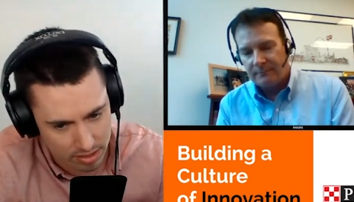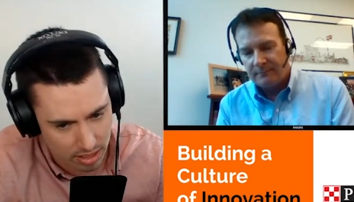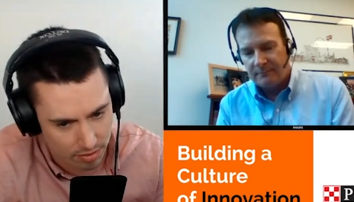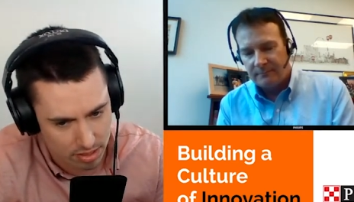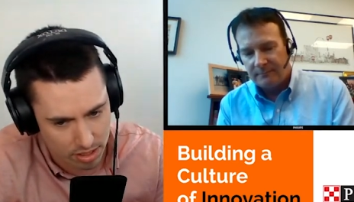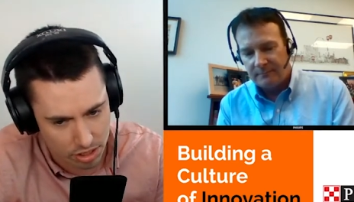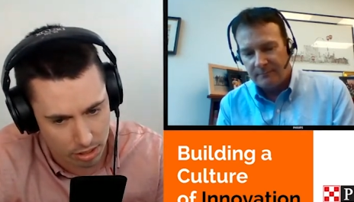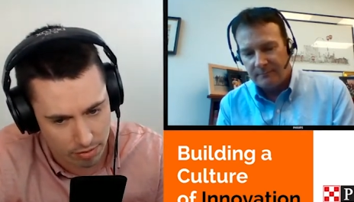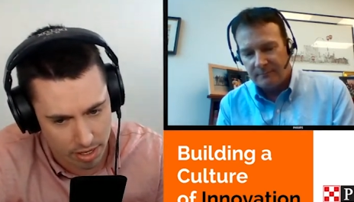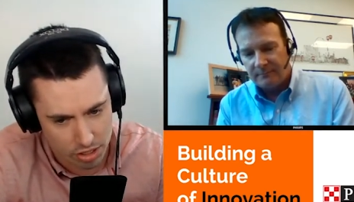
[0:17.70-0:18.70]
Speaker 1: Steve is the
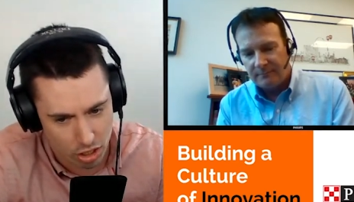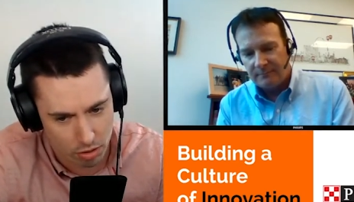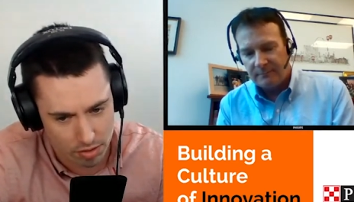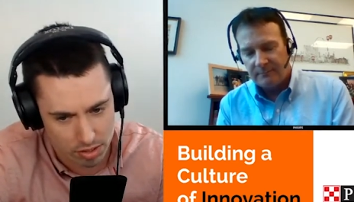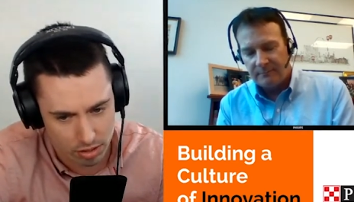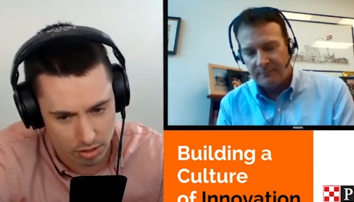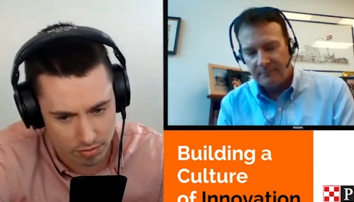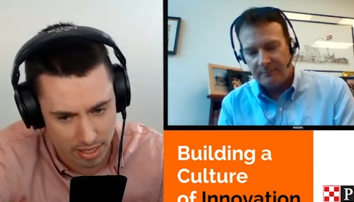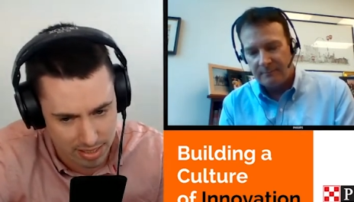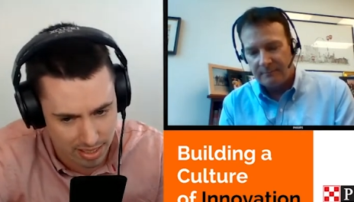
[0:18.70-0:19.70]
Chief HR Officer
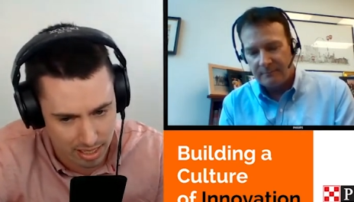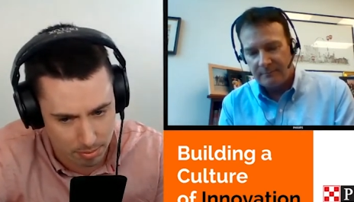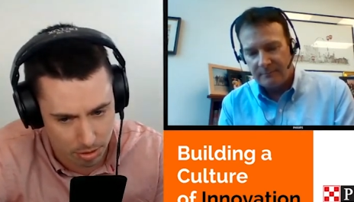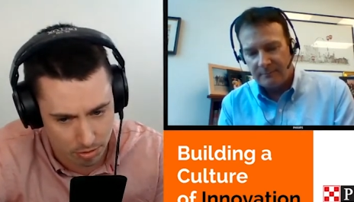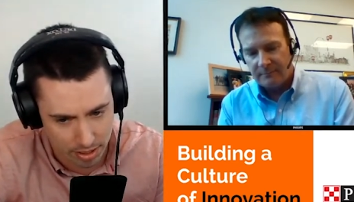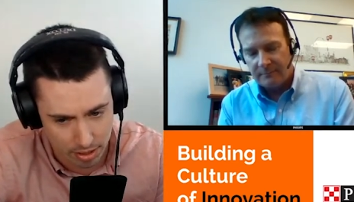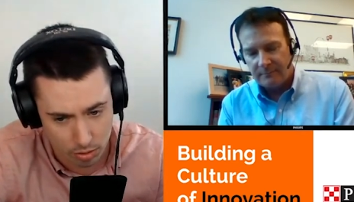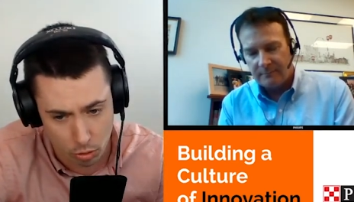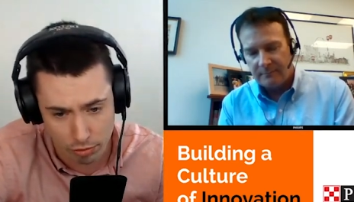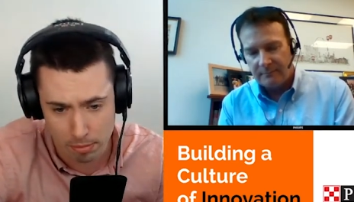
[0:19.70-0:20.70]
of Nestle Purina
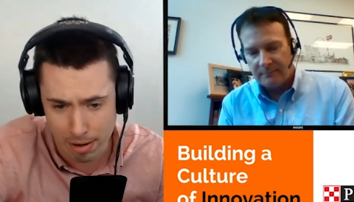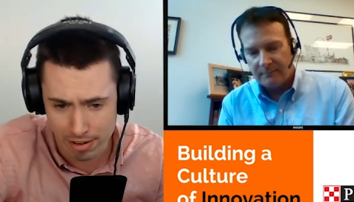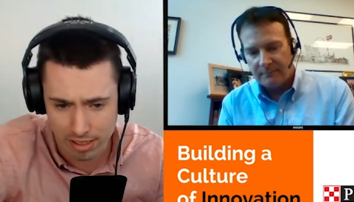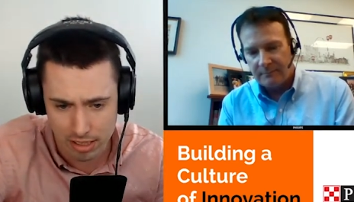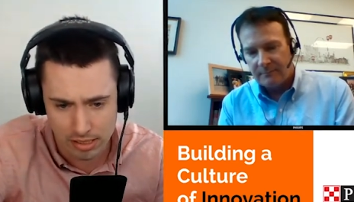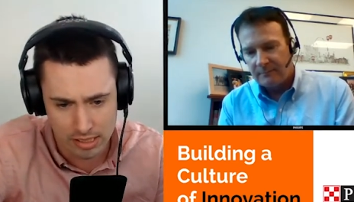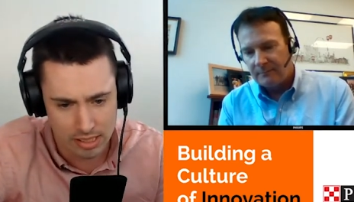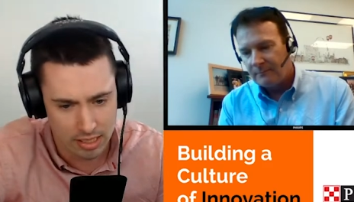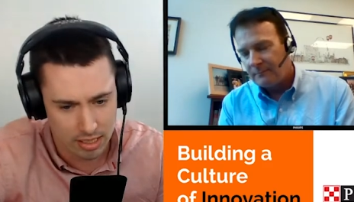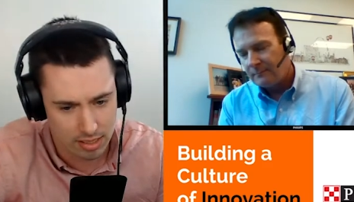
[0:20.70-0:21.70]
North America.
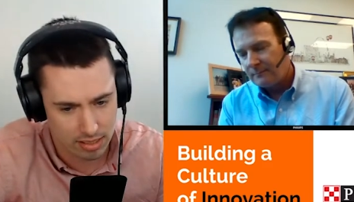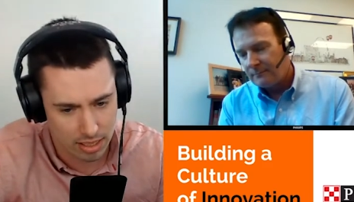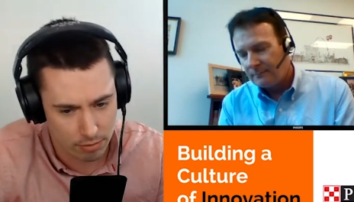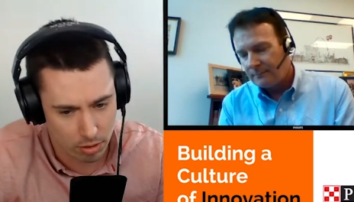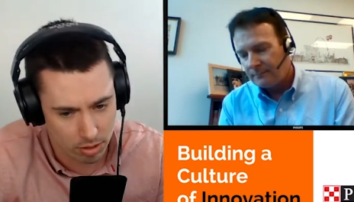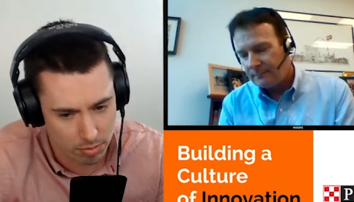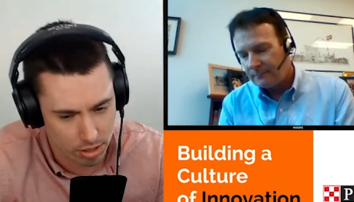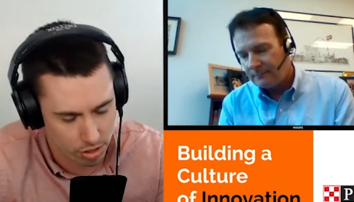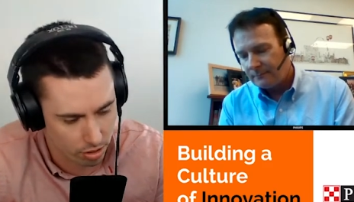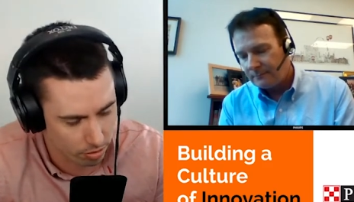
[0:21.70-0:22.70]
Steve, welcome to
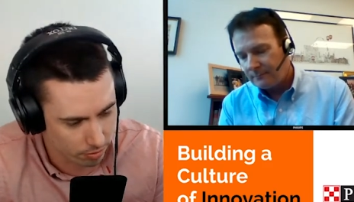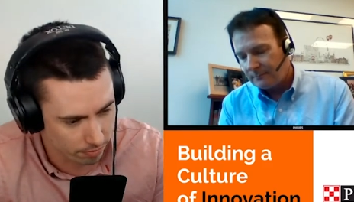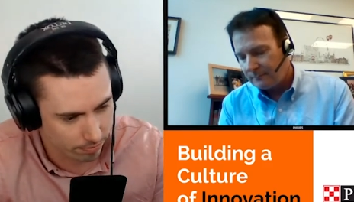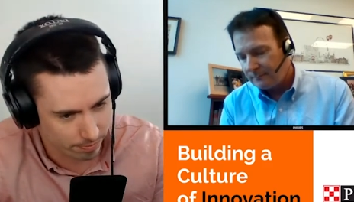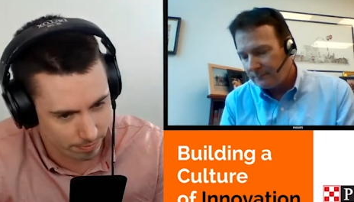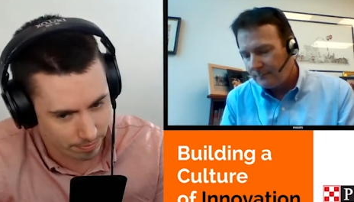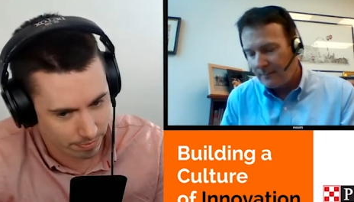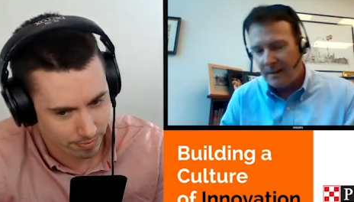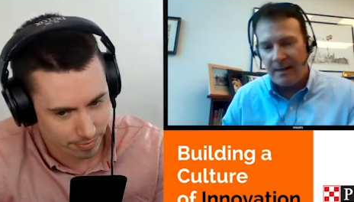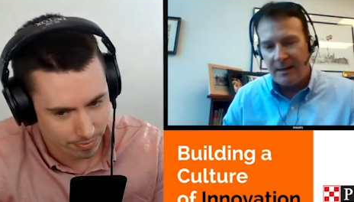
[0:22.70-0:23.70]
the show.
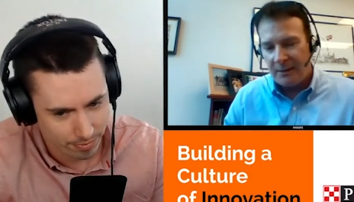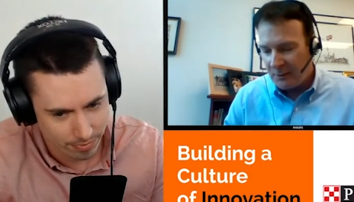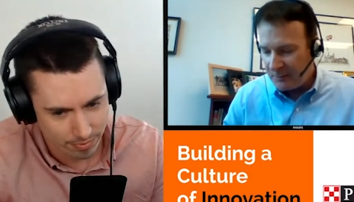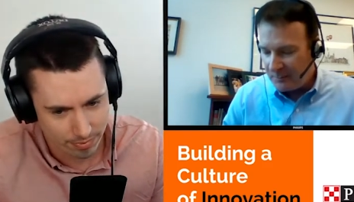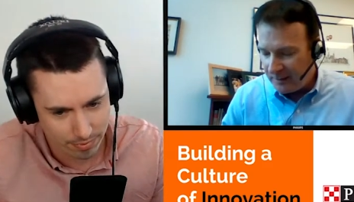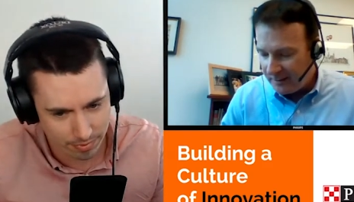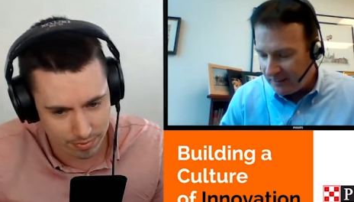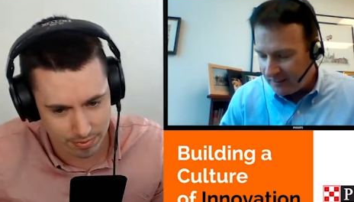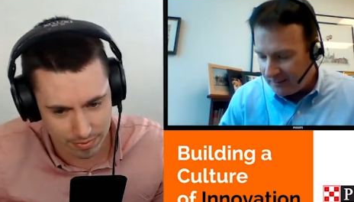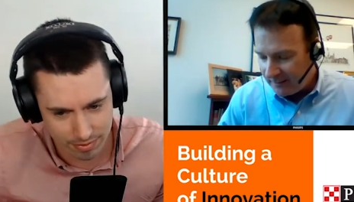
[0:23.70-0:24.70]
Speaker 2: Good to be here. Thank
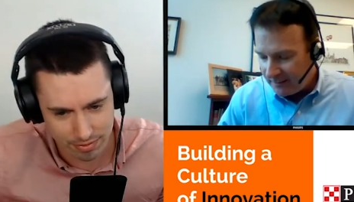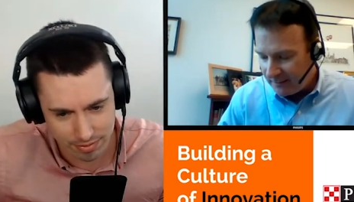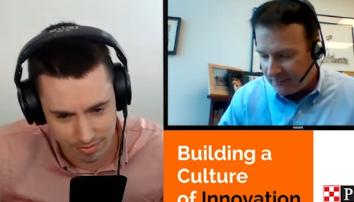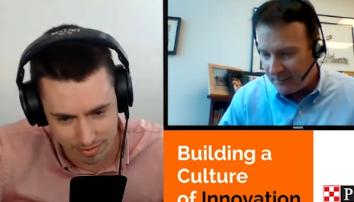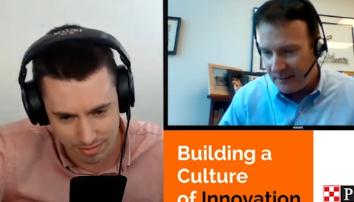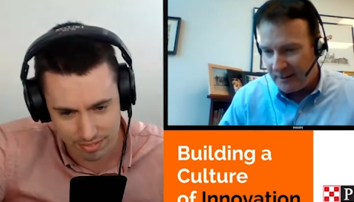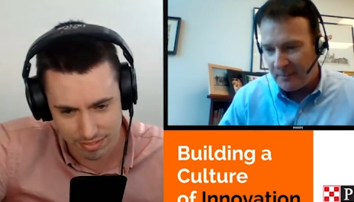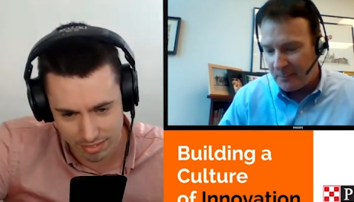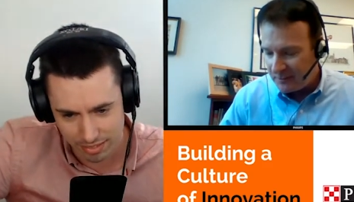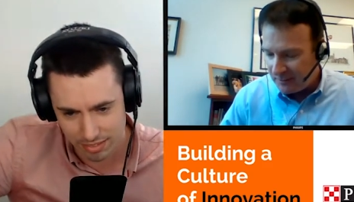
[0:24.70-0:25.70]
you for the
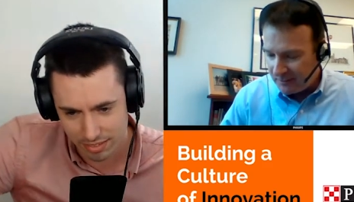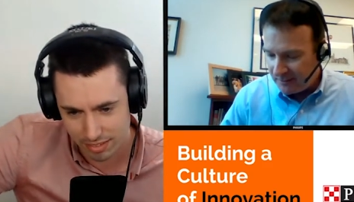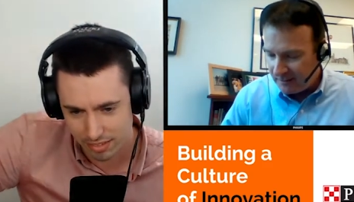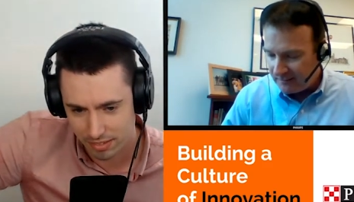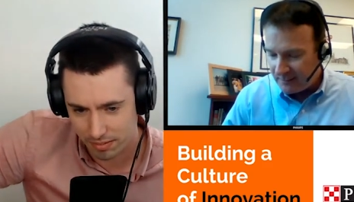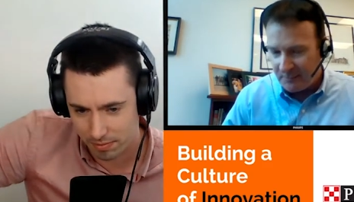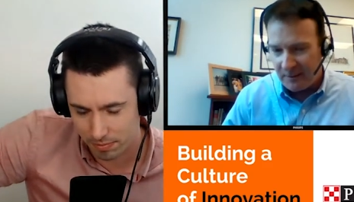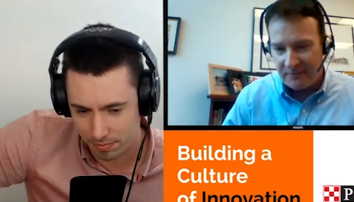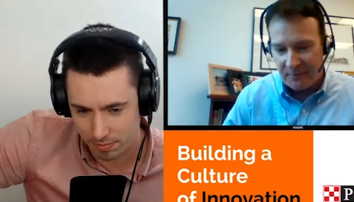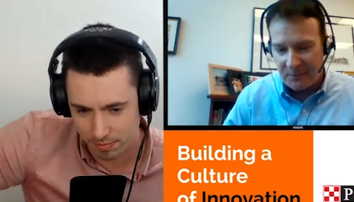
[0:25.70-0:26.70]
opportunity. It's my first
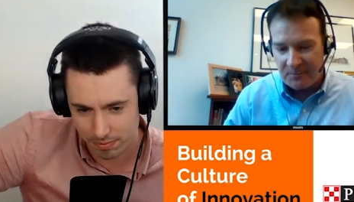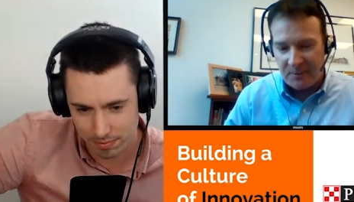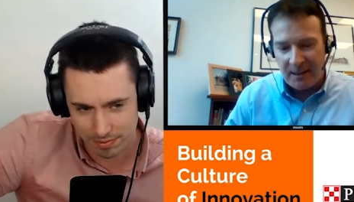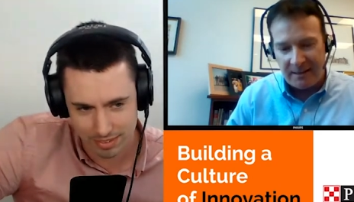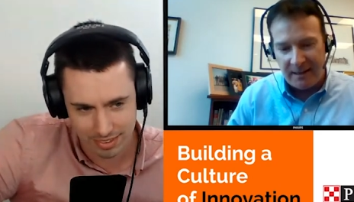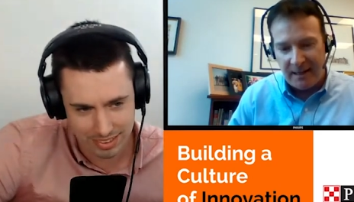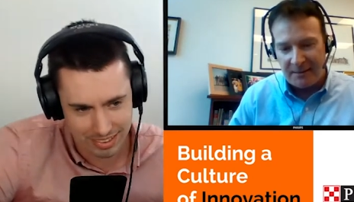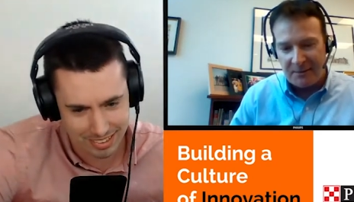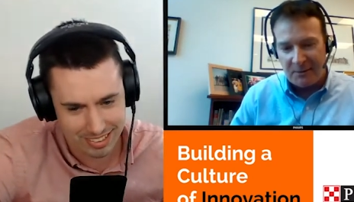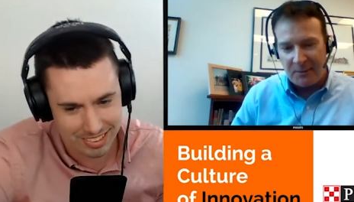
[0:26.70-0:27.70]
podcast, so
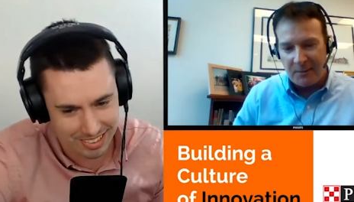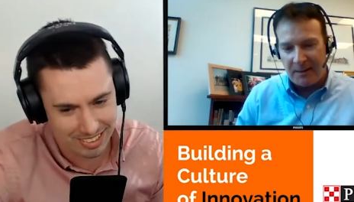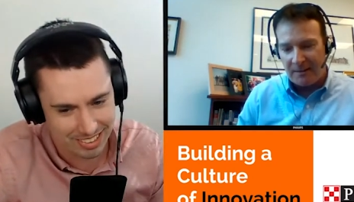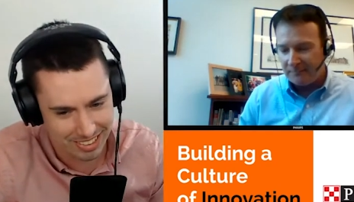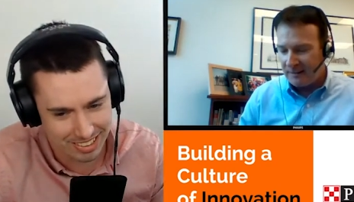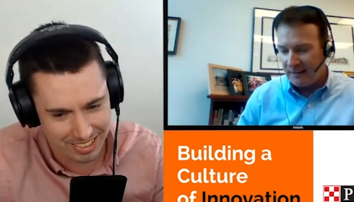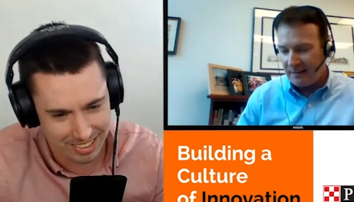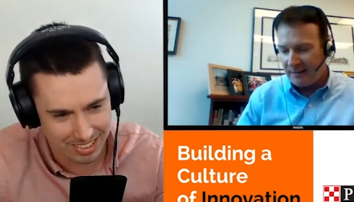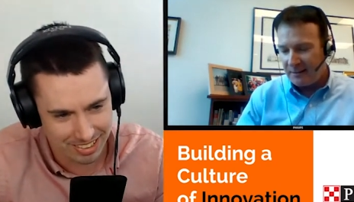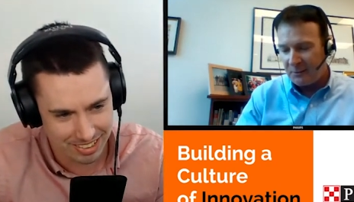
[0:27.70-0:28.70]
uh, I guess you're
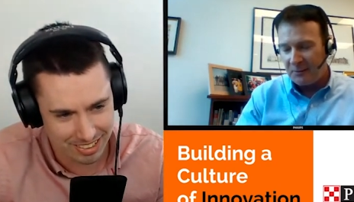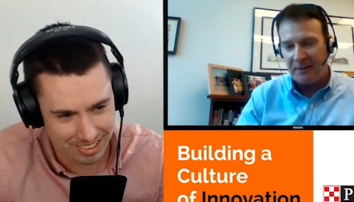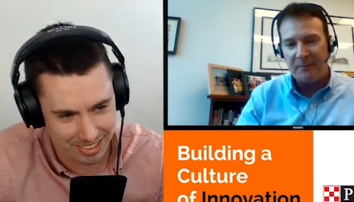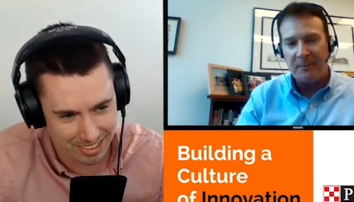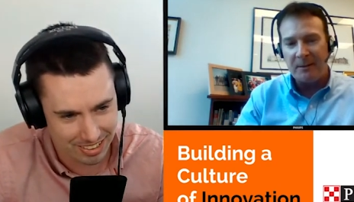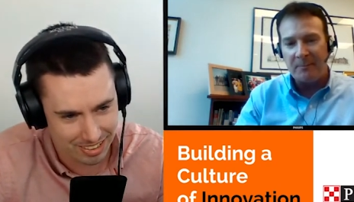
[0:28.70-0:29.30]
giving me a bucket